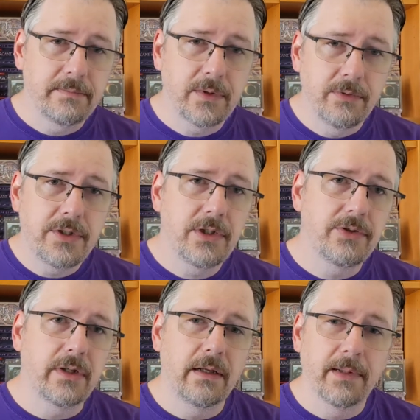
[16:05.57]
original
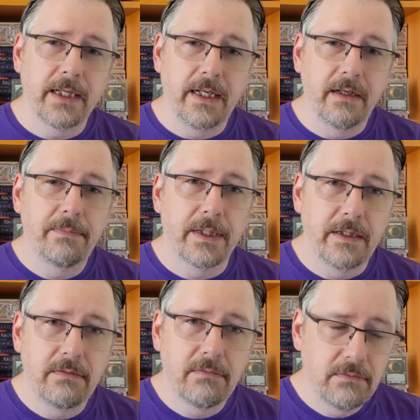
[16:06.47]
Dawnblade, but
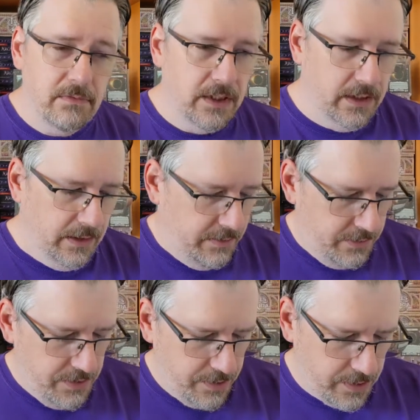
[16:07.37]

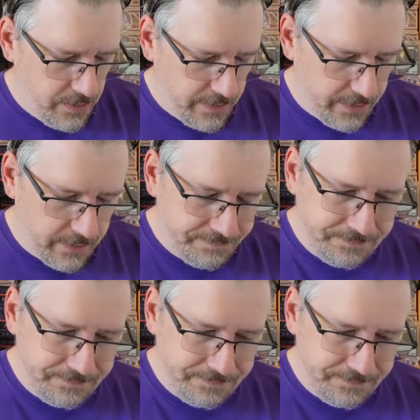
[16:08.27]
new card in there.